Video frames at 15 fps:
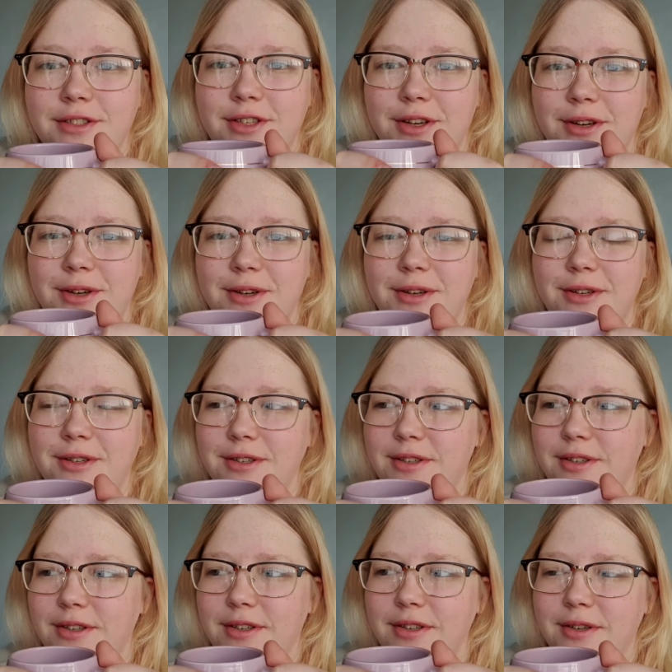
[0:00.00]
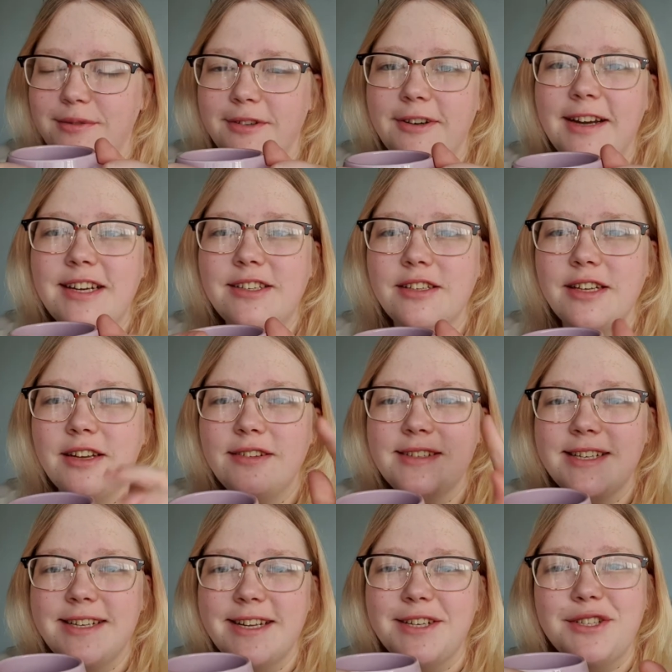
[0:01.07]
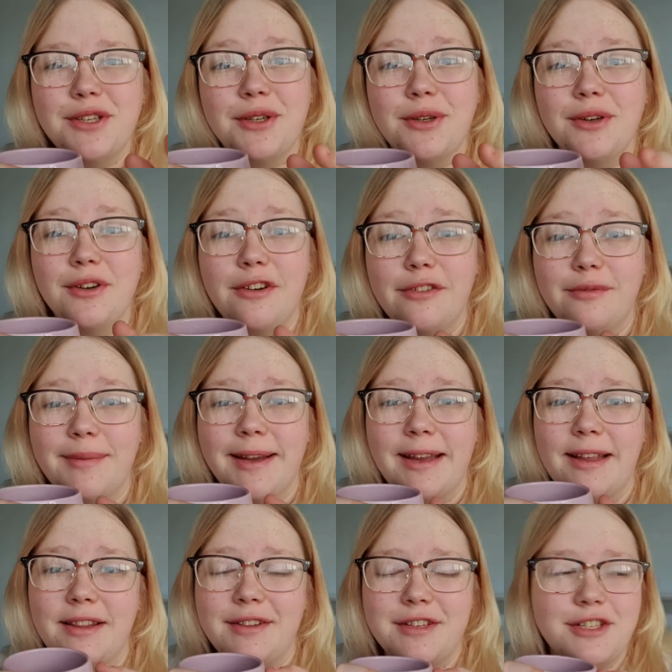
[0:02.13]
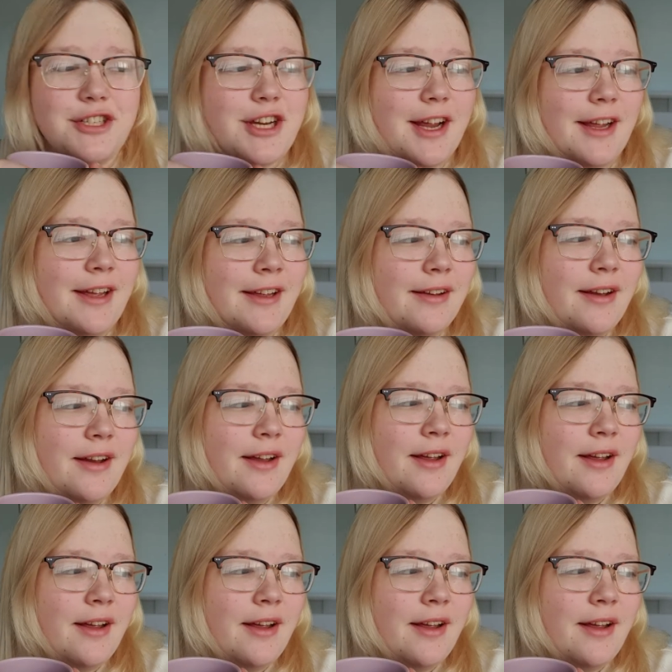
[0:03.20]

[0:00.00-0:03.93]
So we're actually on to day two of making this jacket.